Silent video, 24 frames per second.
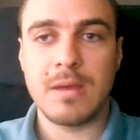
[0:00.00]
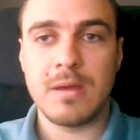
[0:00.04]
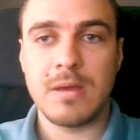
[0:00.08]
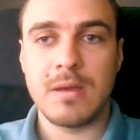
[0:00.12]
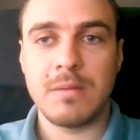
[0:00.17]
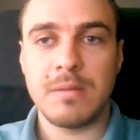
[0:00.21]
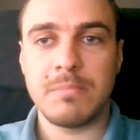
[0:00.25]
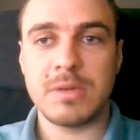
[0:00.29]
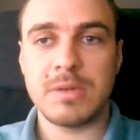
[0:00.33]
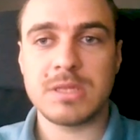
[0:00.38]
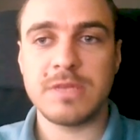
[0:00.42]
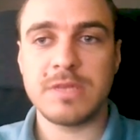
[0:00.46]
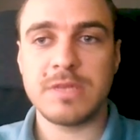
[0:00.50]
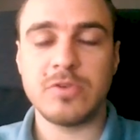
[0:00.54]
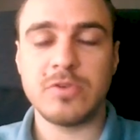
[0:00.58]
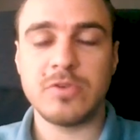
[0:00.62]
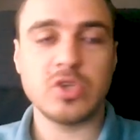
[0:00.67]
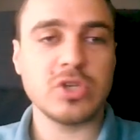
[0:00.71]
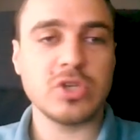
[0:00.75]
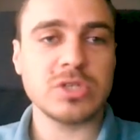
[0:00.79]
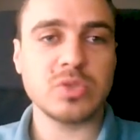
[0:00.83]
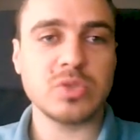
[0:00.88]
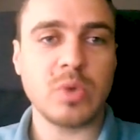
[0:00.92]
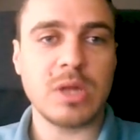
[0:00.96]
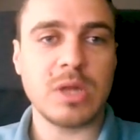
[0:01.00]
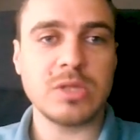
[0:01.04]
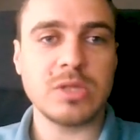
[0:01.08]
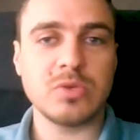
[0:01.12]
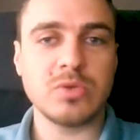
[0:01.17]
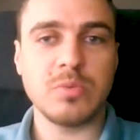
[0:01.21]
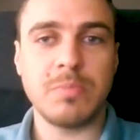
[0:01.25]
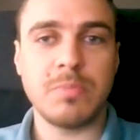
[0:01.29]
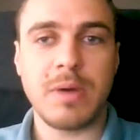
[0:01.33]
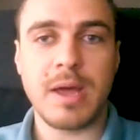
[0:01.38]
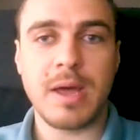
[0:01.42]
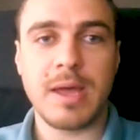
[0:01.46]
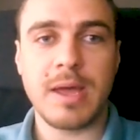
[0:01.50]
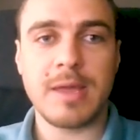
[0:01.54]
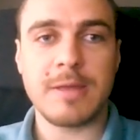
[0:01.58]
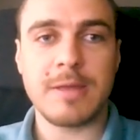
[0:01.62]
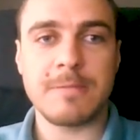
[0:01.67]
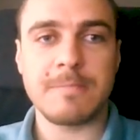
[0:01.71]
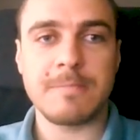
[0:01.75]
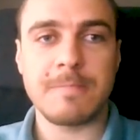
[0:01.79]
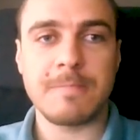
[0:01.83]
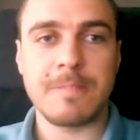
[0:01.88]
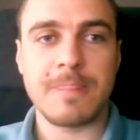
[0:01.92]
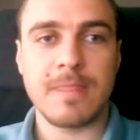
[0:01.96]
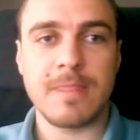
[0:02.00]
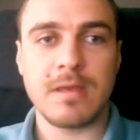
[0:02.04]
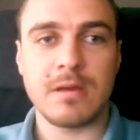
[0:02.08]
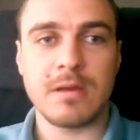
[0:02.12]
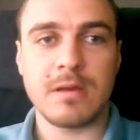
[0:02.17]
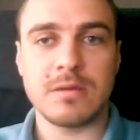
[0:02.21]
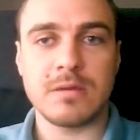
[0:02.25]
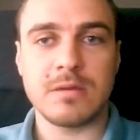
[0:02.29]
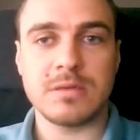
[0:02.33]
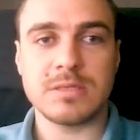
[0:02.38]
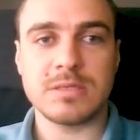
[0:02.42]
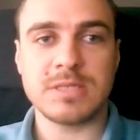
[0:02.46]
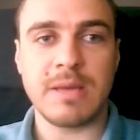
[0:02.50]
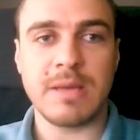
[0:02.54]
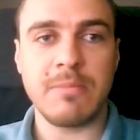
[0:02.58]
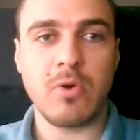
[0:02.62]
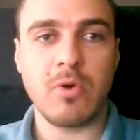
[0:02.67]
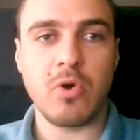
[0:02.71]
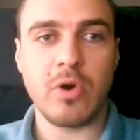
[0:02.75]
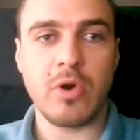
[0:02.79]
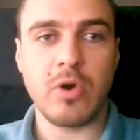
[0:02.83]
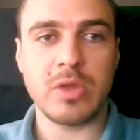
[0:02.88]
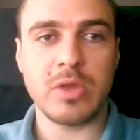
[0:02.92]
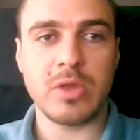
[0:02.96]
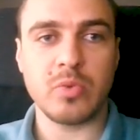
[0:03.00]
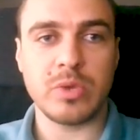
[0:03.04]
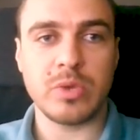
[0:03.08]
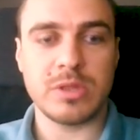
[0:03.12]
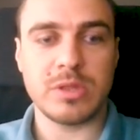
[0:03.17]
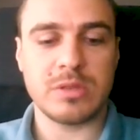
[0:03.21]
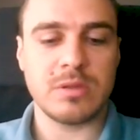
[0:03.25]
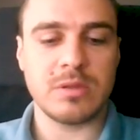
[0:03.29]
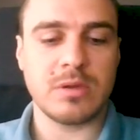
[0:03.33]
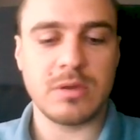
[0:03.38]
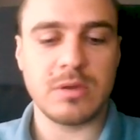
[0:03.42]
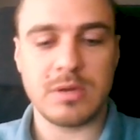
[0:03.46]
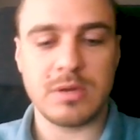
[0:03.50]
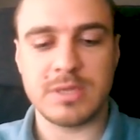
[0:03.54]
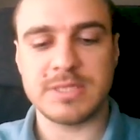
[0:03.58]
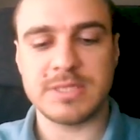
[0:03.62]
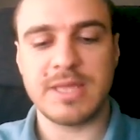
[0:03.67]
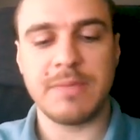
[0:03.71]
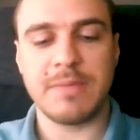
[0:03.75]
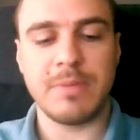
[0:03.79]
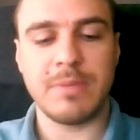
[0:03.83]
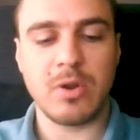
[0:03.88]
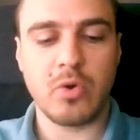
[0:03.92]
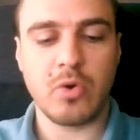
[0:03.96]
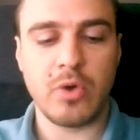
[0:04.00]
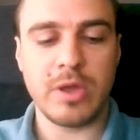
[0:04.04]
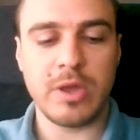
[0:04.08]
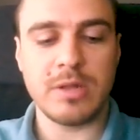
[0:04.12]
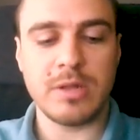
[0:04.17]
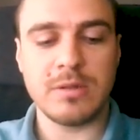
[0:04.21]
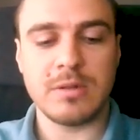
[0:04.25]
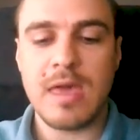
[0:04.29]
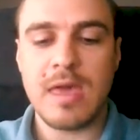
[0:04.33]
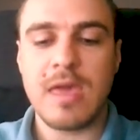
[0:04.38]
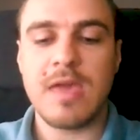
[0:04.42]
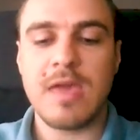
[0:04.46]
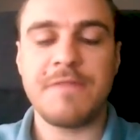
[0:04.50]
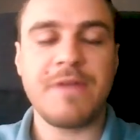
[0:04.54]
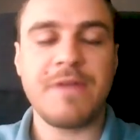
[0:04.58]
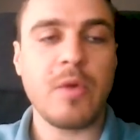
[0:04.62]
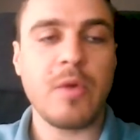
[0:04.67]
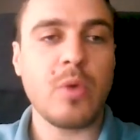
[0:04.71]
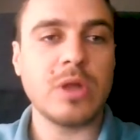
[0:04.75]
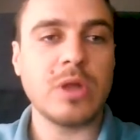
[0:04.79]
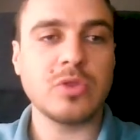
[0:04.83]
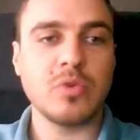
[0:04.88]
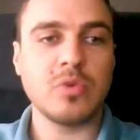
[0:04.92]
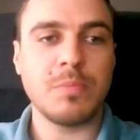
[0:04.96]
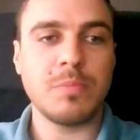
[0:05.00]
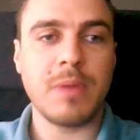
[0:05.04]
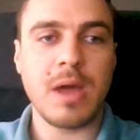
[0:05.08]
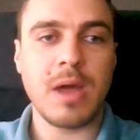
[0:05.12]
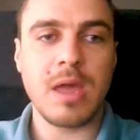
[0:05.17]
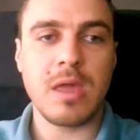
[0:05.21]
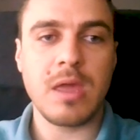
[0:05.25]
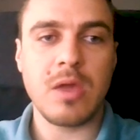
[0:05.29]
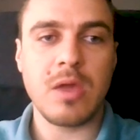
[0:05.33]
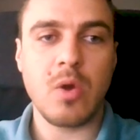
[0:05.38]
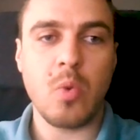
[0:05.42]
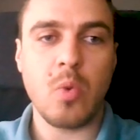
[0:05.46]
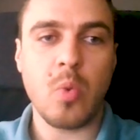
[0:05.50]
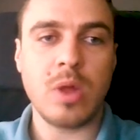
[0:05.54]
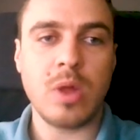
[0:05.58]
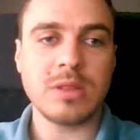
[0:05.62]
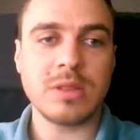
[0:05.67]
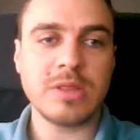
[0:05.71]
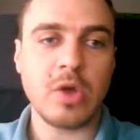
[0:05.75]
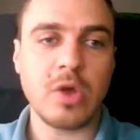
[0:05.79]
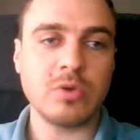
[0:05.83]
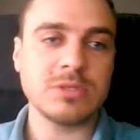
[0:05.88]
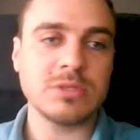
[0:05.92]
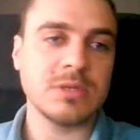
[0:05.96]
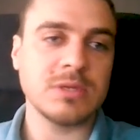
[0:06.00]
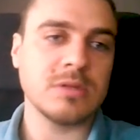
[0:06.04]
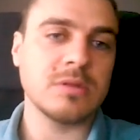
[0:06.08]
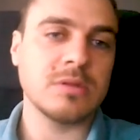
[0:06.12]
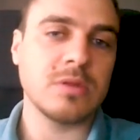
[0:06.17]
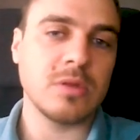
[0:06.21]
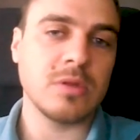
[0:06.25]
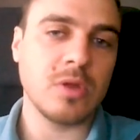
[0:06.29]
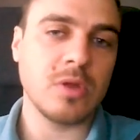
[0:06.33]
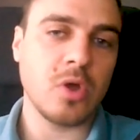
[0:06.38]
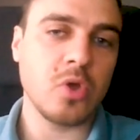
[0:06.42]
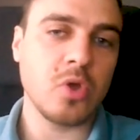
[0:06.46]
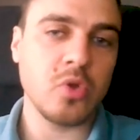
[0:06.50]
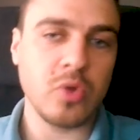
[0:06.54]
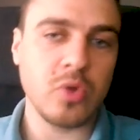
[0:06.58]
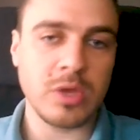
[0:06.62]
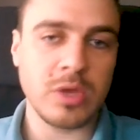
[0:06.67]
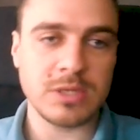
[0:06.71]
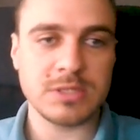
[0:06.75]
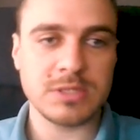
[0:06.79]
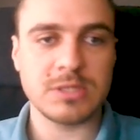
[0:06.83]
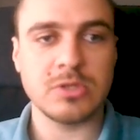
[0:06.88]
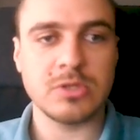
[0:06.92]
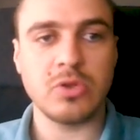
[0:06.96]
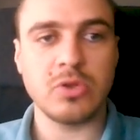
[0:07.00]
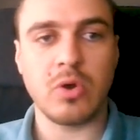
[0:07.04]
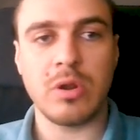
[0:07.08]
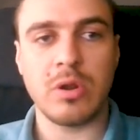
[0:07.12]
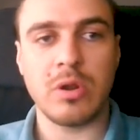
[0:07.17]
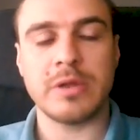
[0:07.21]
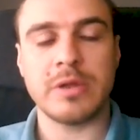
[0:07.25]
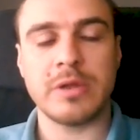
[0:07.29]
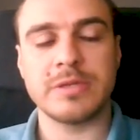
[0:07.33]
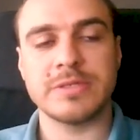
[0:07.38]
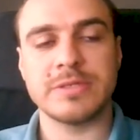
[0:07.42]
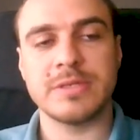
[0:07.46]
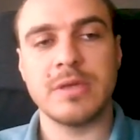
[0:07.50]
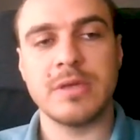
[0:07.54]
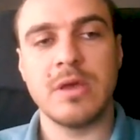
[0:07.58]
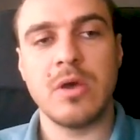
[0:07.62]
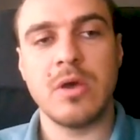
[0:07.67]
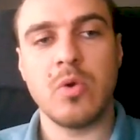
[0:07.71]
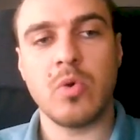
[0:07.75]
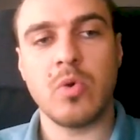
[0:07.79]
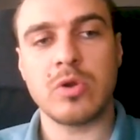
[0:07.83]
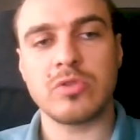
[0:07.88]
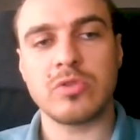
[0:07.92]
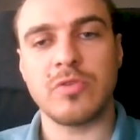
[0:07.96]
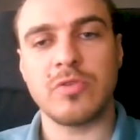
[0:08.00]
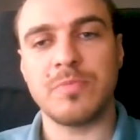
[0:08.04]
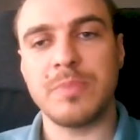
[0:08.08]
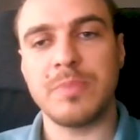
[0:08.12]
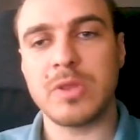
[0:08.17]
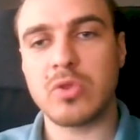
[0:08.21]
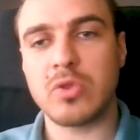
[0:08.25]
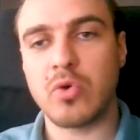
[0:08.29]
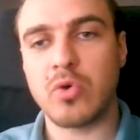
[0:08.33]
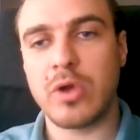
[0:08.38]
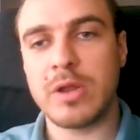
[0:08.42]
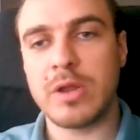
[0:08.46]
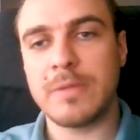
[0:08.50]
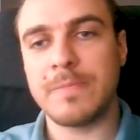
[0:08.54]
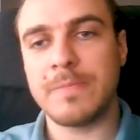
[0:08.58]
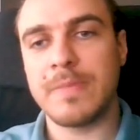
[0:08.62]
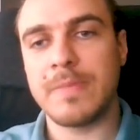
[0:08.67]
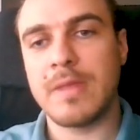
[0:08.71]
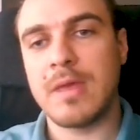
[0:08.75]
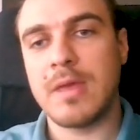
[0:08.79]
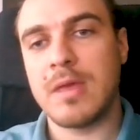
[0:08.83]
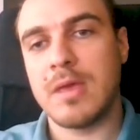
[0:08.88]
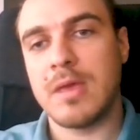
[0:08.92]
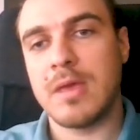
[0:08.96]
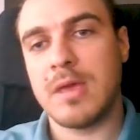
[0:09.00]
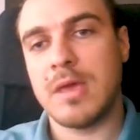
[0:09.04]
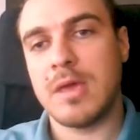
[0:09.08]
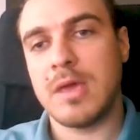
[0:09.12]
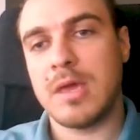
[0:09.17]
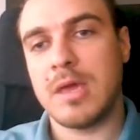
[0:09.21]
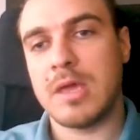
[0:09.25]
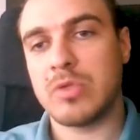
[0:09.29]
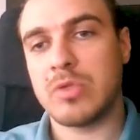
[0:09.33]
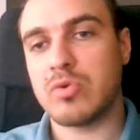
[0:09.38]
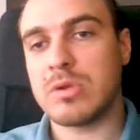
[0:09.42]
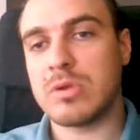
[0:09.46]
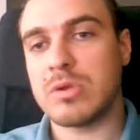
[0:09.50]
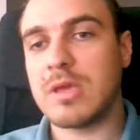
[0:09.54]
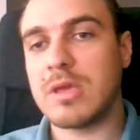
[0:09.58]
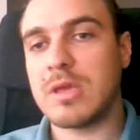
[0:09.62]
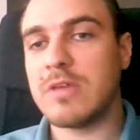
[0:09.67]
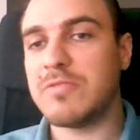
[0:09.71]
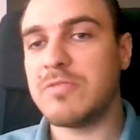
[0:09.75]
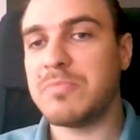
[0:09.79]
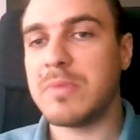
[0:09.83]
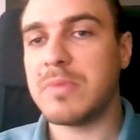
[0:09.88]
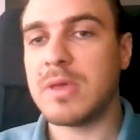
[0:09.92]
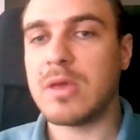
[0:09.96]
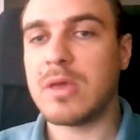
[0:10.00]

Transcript: But if you just want to buy some coin with a stable coin, if I want to buy 1,000 US dollars worth of Bitcoin, it will give me